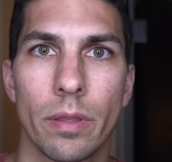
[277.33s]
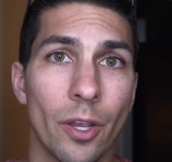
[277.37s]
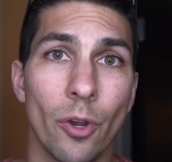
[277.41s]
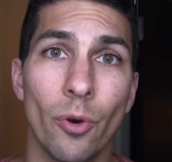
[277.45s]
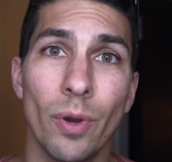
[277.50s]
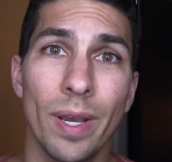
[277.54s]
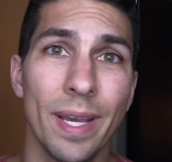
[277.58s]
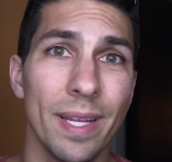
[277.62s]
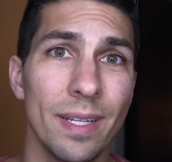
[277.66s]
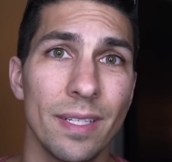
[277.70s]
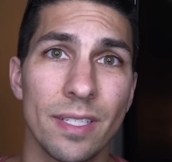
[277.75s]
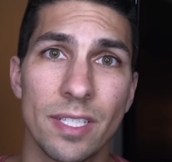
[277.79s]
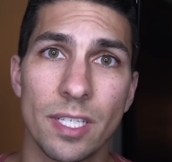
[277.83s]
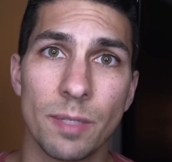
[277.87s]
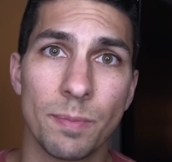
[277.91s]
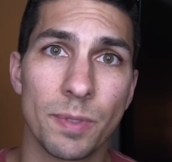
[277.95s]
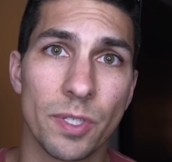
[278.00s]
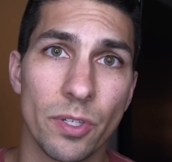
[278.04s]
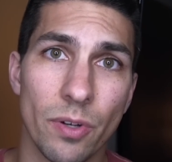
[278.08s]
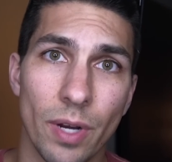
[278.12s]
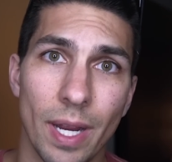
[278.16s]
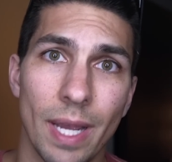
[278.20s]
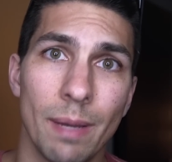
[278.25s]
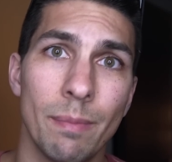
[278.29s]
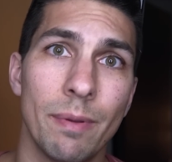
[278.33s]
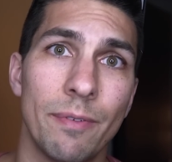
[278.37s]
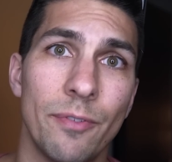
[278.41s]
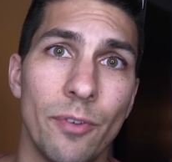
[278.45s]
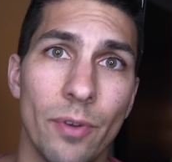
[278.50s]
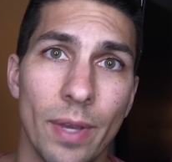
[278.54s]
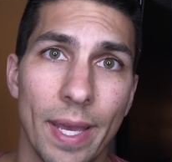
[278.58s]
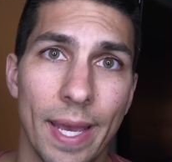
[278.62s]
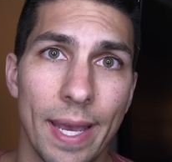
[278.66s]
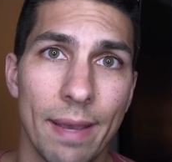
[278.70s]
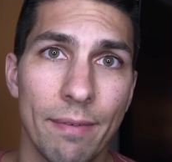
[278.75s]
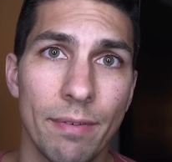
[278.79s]
Go ahead and subscribe if you
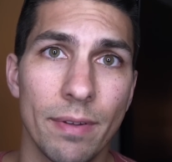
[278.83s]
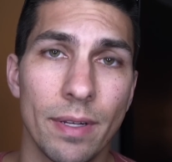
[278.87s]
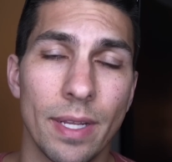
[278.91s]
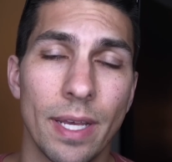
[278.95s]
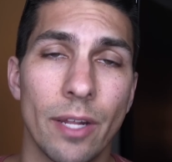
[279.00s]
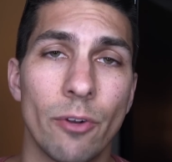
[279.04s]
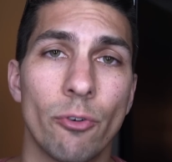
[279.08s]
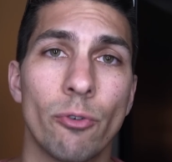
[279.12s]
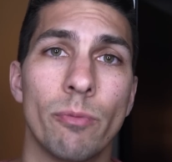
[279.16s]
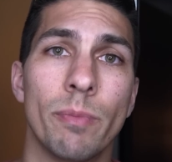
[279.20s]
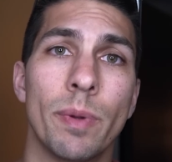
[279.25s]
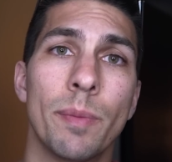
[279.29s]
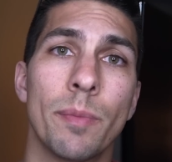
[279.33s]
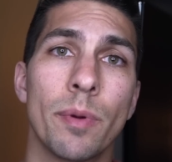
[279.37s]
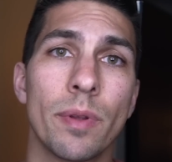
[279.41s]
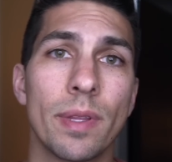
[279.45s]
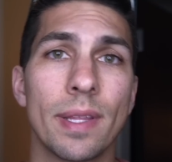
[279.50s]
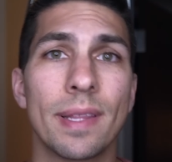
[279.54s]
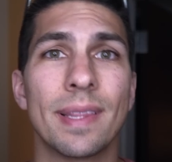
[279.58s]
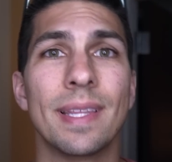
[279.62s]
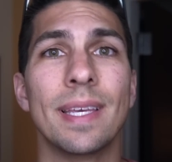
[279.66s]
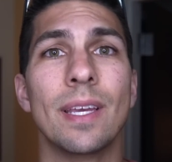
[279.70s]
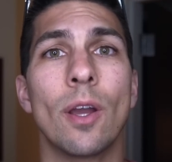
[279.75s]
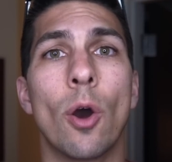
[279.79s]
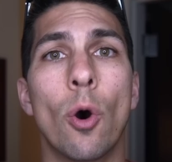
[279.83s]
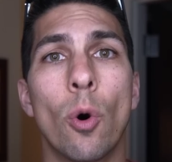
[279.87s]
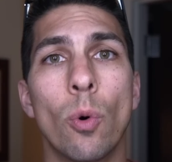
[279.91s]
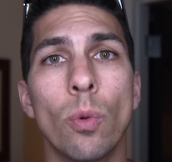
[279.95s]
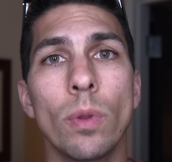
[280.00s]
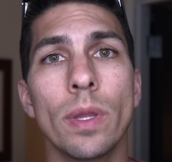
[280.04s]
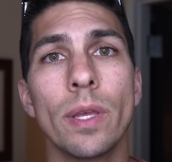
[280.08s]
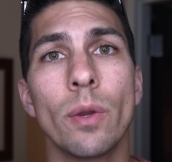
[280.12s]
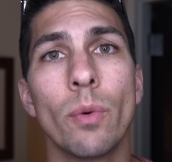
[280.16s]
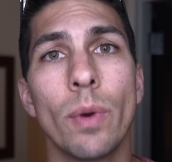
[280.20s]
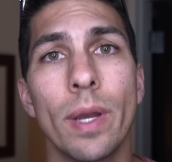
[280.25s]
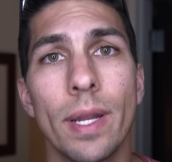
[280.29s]
haven't, and remember that the
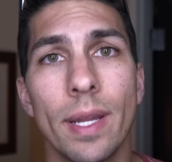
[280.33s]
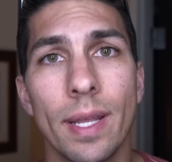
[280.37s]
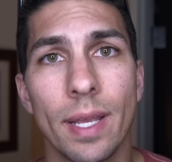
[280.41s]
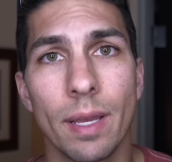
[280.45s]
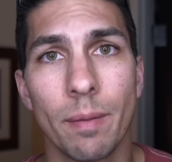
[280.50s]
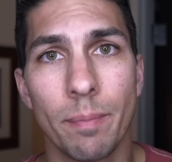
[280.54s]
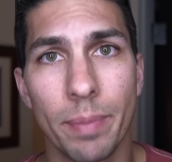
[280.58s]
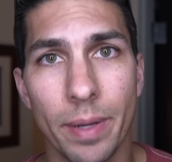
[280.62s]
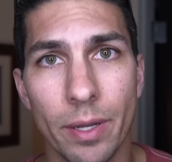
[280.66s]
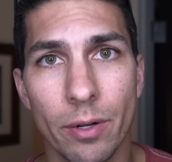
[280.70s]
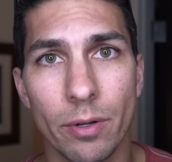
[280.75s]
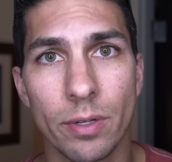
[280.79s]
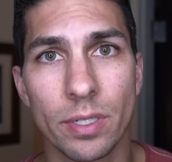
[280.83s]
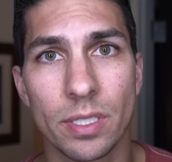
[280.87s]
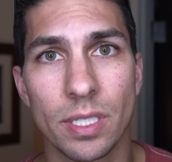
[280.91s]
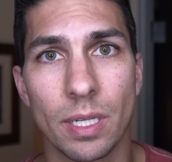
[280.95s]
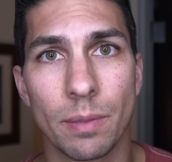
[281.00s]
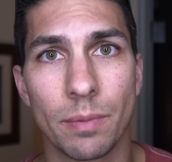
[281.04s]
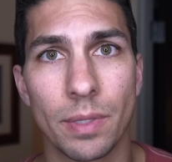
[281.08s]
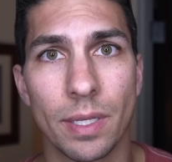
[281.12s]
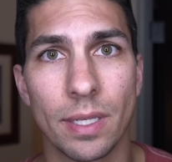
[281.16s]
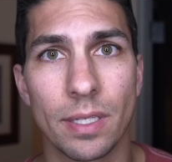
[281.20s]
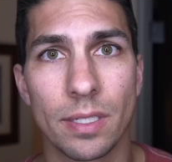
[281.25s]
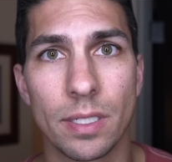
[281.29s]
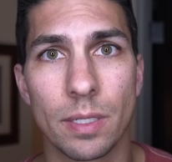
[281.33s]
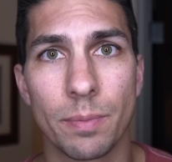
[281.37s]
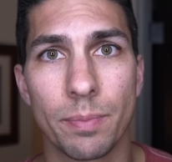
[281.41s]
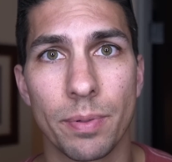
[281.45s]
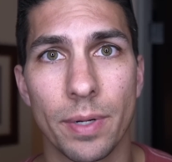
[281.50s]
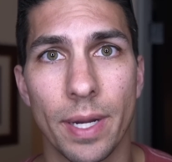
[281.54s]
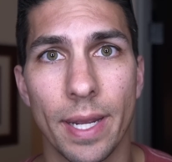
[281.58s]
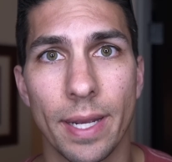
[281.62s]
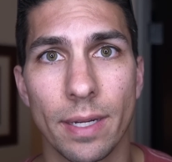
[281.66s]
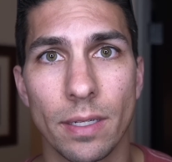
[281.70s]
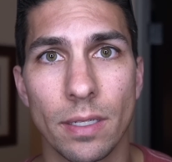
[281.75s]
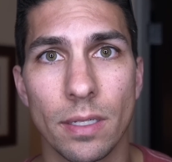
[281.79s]
only way to get better at something is to
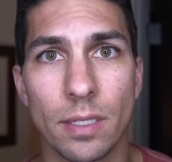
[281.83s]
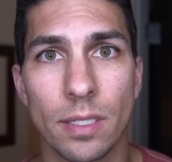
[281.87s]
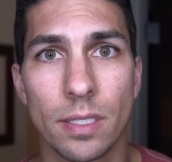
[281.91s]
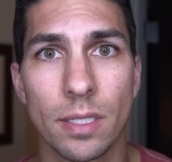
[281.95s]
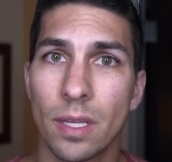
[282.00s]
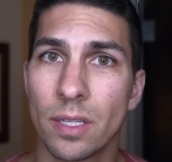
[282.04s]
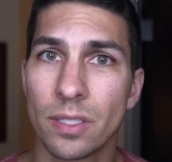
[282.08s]
practice.